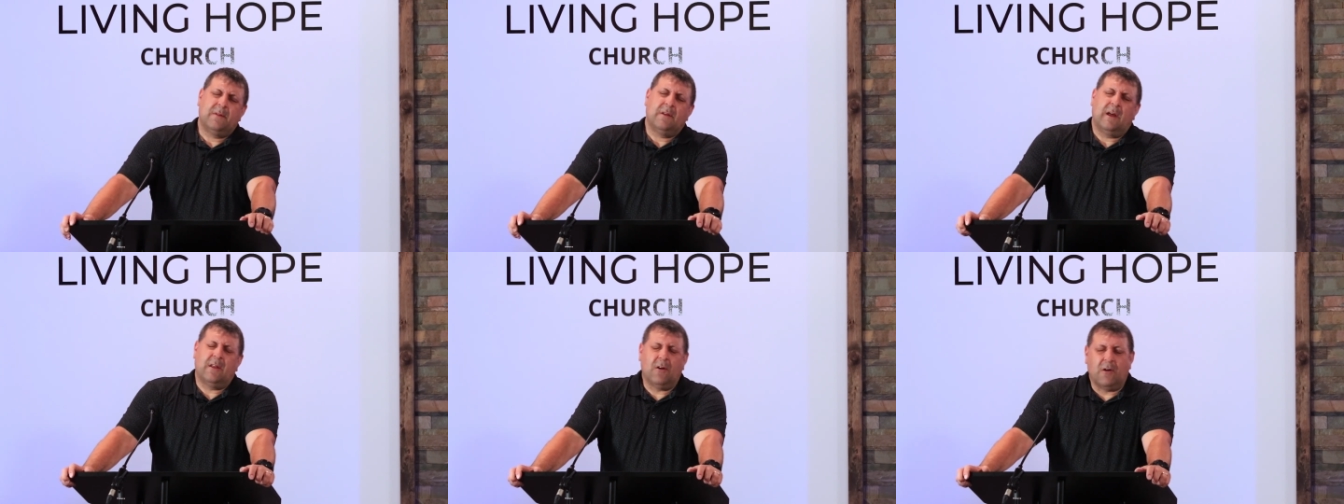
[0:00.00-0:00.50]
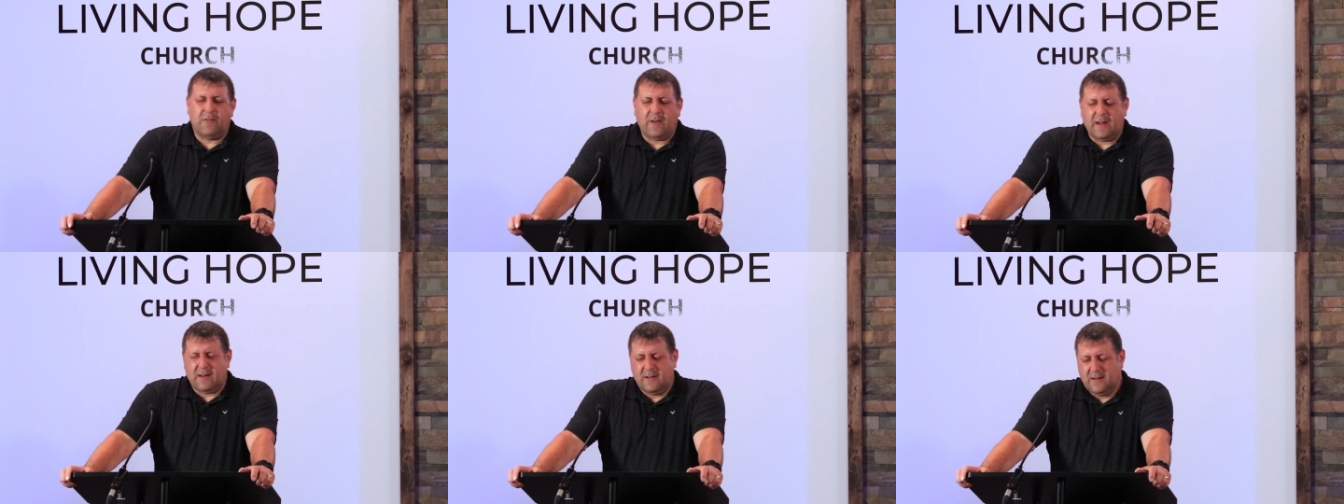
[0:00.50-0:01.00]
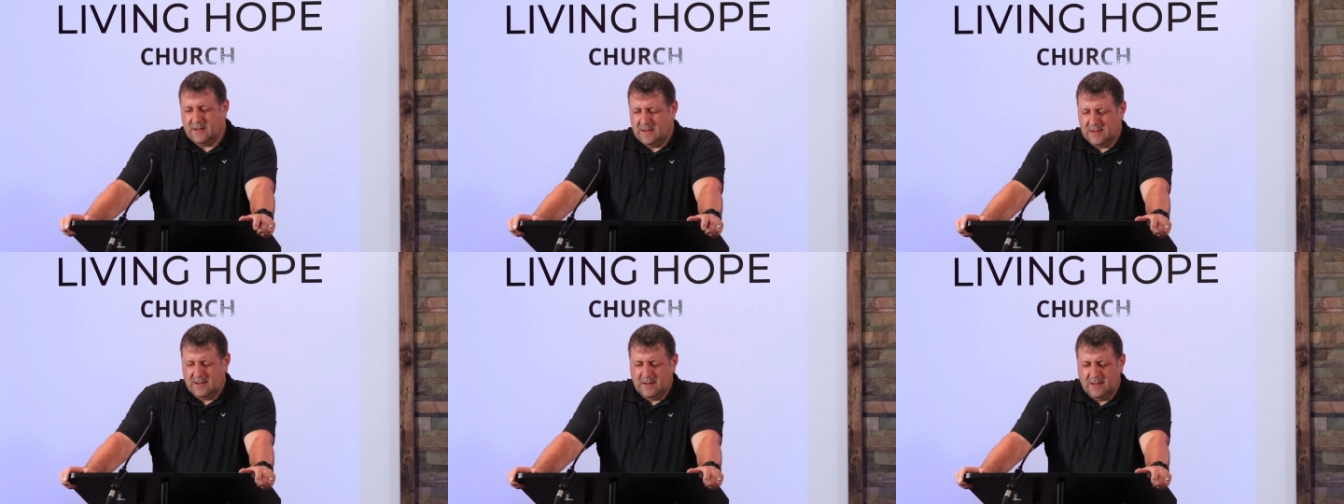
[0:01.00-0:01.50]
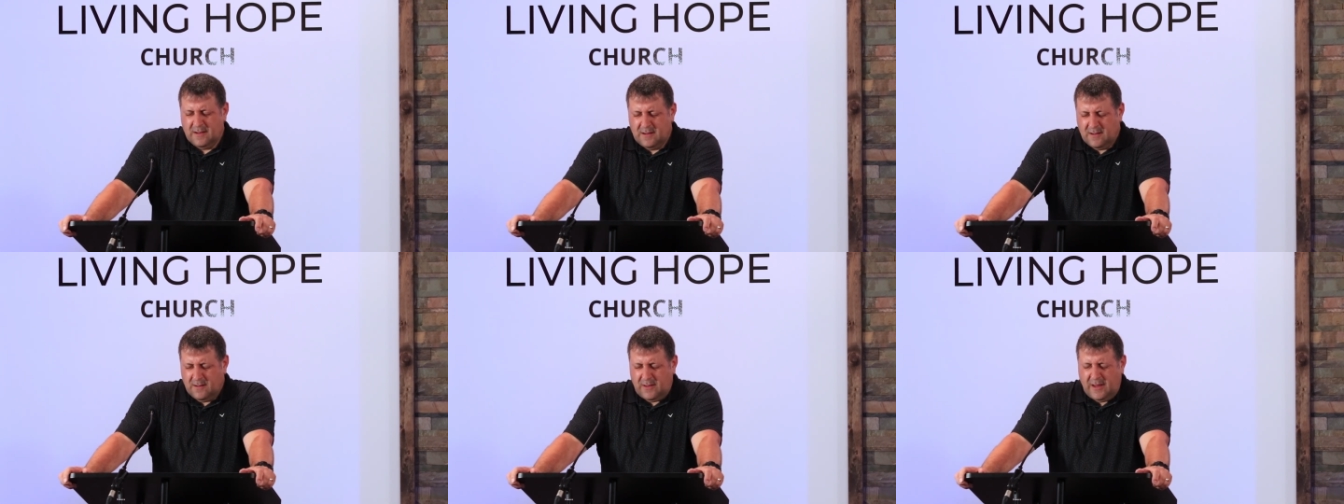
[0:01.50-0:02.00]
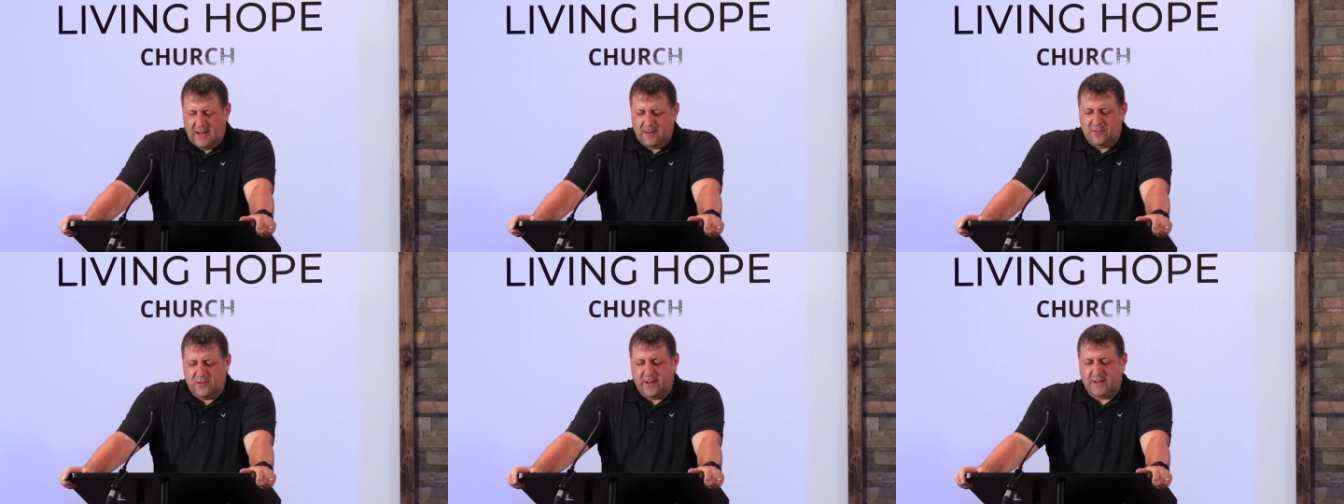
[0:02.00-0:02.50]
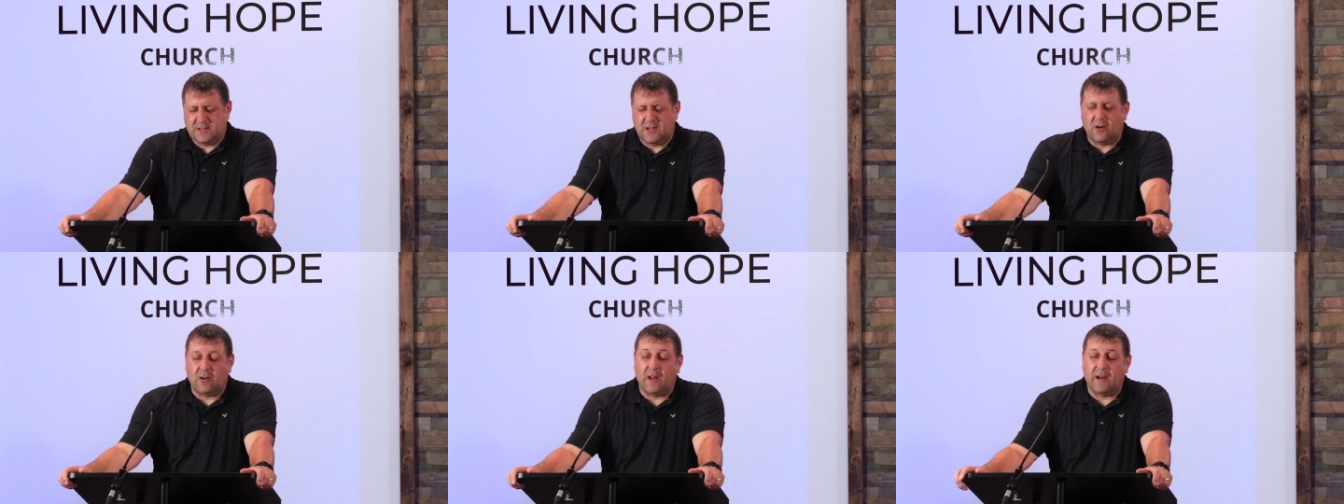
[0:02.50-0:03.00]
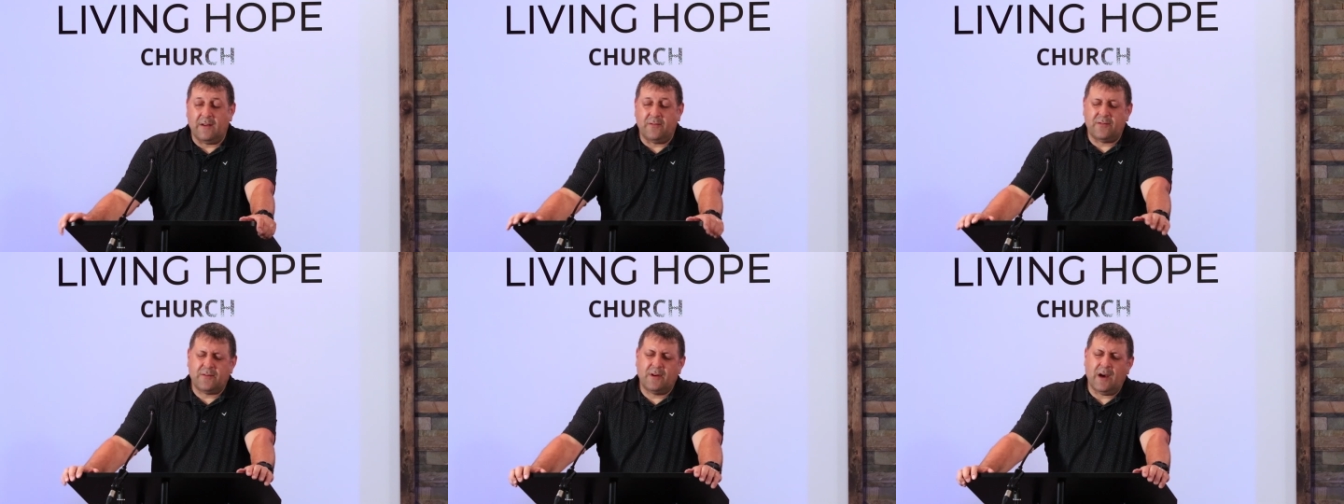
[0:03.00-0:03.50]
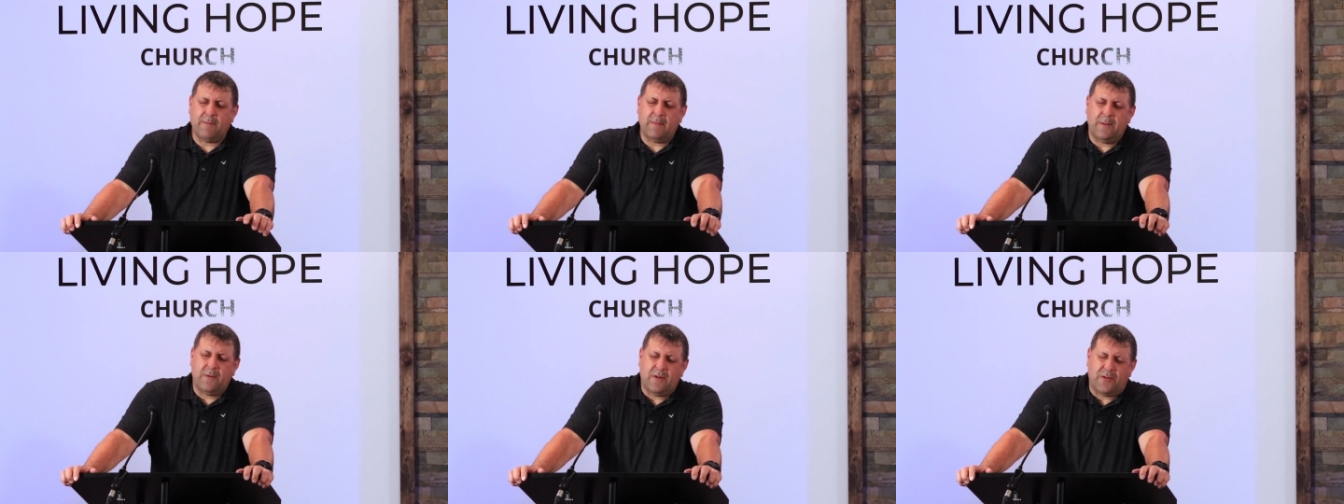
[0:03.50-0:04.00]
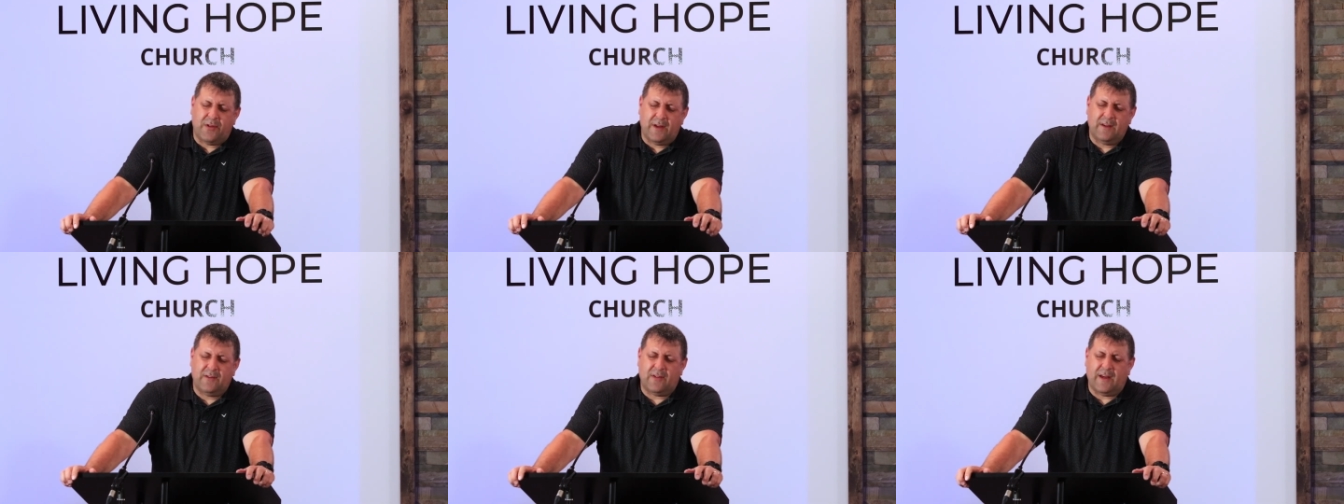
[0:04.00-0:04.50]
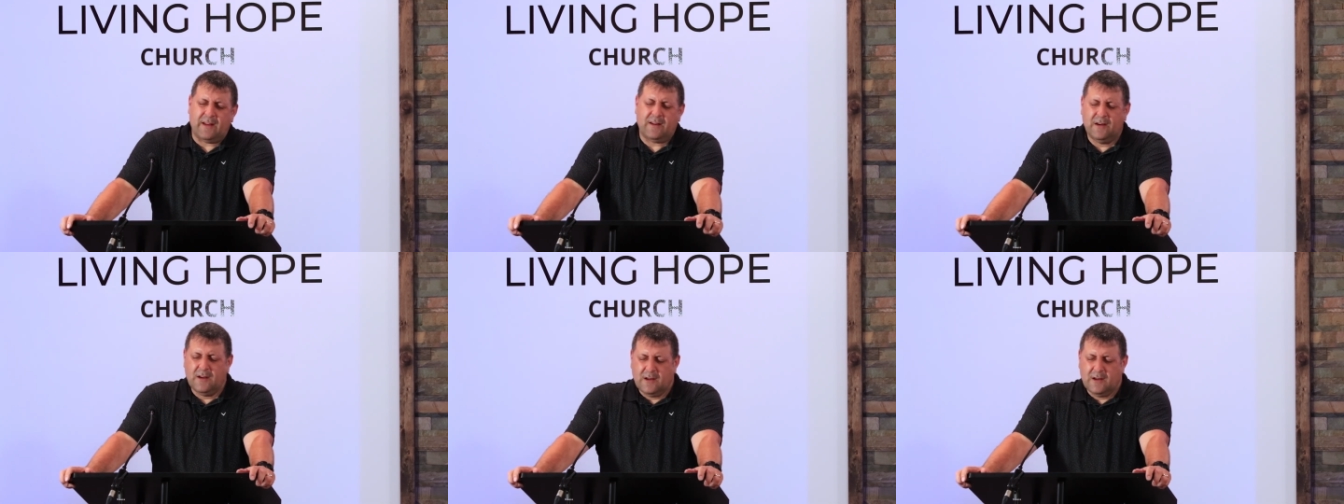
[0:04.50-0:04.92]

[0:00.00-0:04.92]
And Lord, that the hidden things in our lives, God, maybe the things that